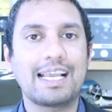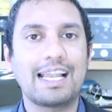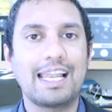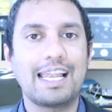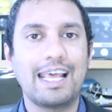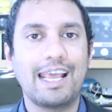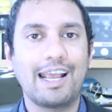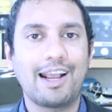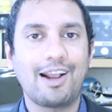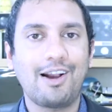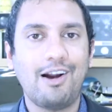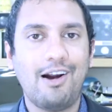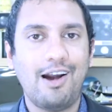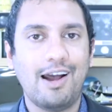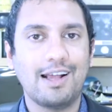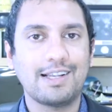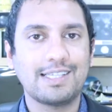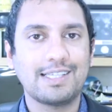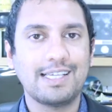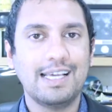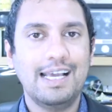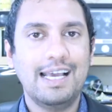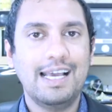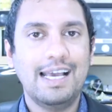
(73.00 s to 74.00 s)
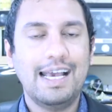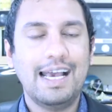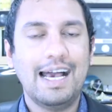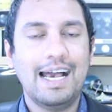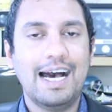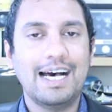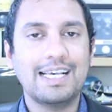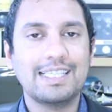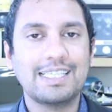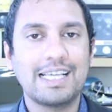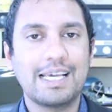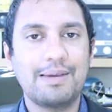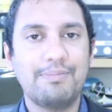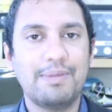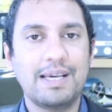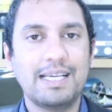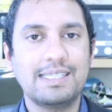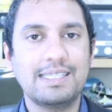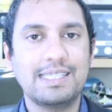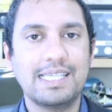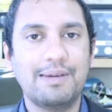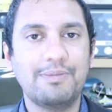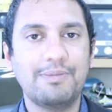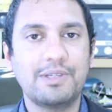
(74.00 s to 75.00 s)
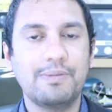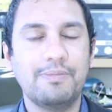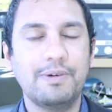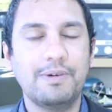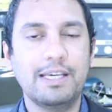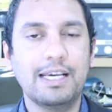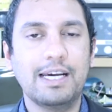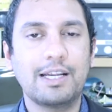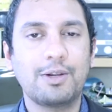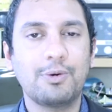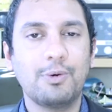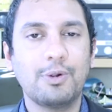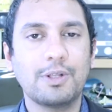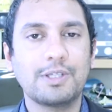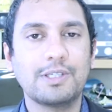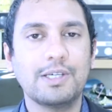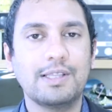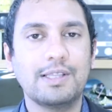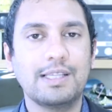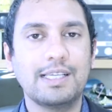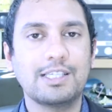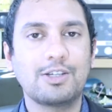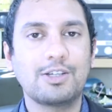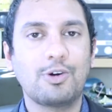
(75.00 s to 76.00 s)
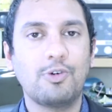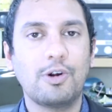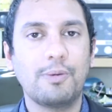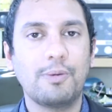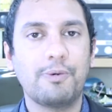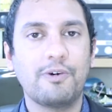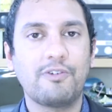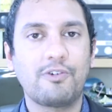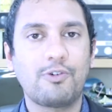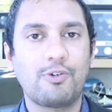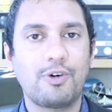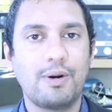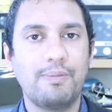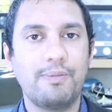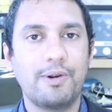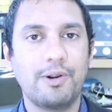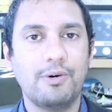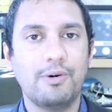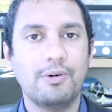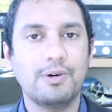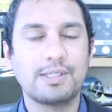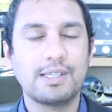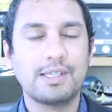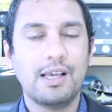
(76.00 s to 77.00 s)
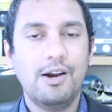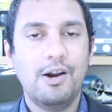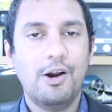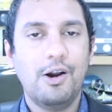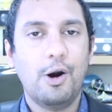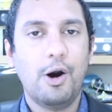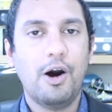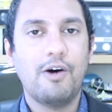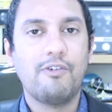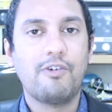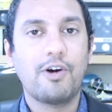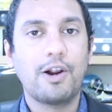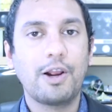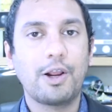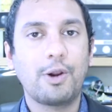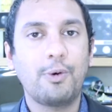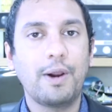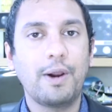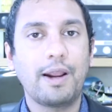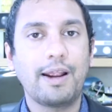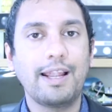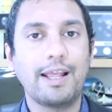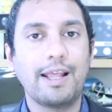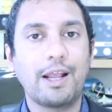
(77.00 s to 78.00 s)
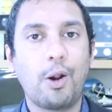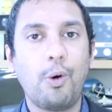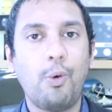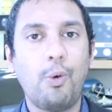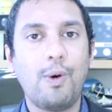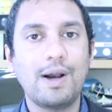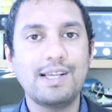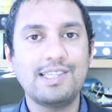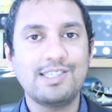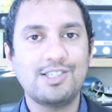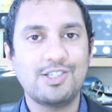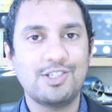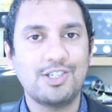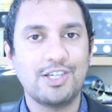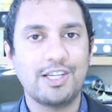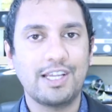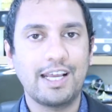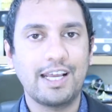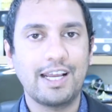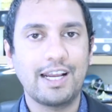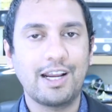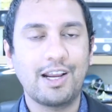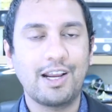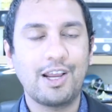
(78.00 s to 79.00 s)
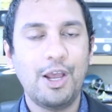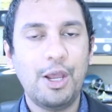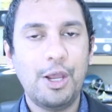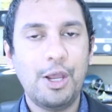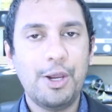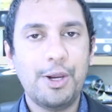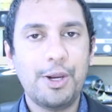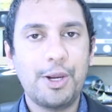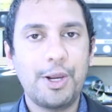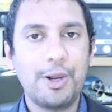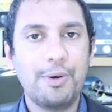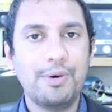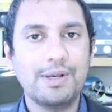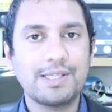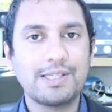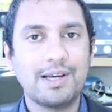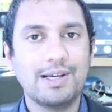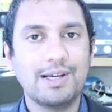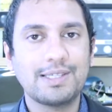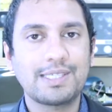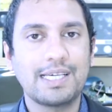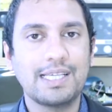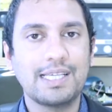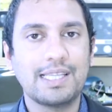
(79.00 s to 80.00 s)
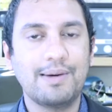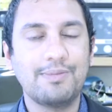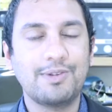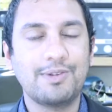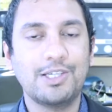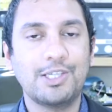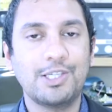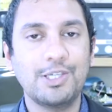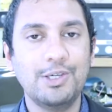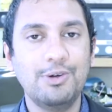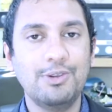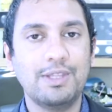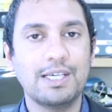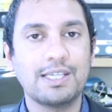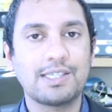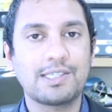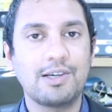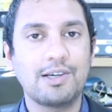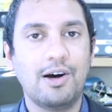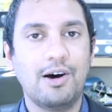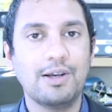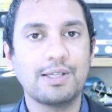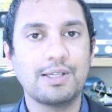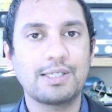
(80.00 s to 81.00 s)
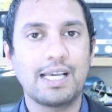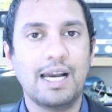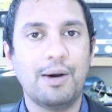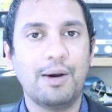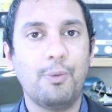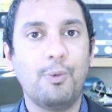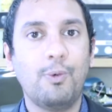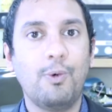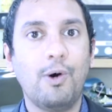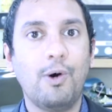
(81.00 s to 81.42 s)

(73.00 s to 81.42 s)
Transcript: clear-cut as they may seem to be, and also these group of criminals are very quickly questioning who is asking them to do this task and